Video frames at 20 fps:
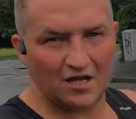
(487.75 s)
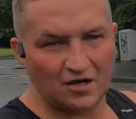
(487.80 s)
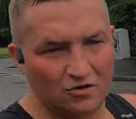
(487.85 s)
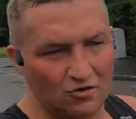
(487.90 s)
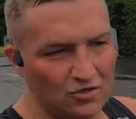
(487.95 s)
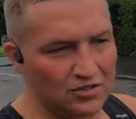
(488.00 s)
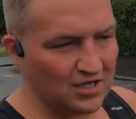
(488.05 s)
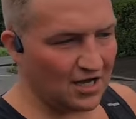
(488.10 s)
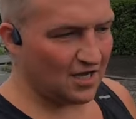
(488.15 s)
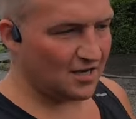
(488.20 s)

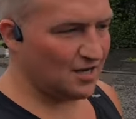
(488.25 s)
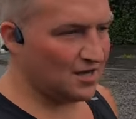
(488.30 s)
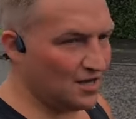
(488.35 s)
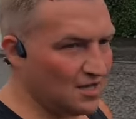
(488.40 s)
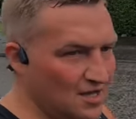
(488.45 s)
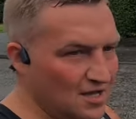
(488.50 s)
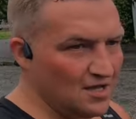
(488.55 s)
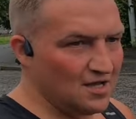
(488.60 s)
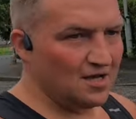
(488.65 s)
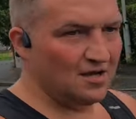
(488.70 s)
include it in
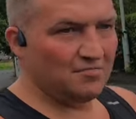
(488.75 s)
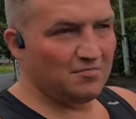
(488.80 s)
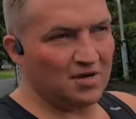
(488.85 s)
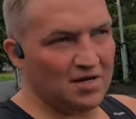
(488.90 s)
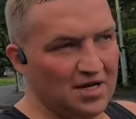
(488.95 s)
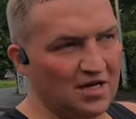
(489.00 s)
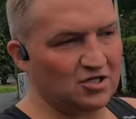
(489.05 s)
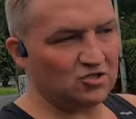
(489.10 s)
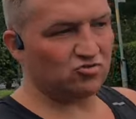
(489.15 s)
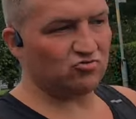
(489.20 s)

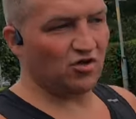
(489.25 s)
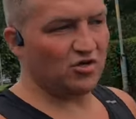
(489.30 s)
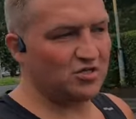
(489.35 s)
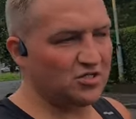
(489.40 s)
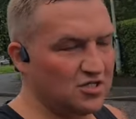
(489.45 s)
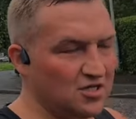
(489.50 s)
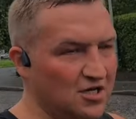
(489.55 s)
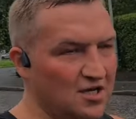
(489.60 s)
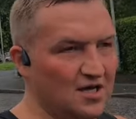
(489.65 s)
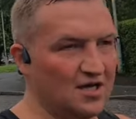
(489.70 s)
my next
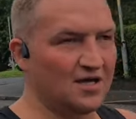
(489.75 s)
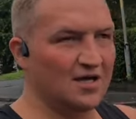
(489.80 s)
runs.